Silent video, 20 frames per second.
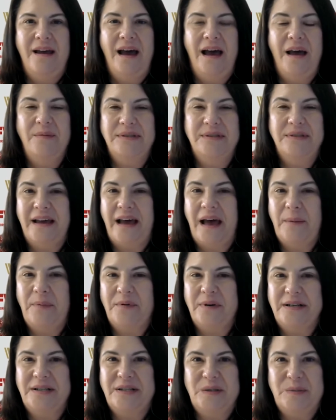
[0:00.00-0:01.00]
I was an
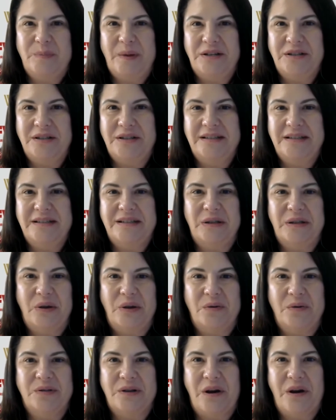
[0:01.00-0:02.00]
operations specialist in the
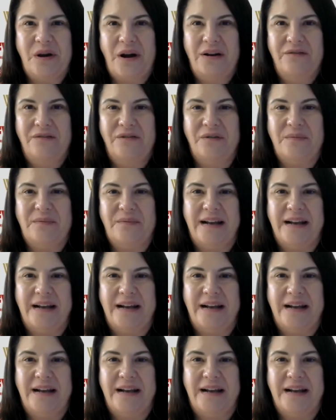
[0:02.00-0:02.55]
Coast Guard from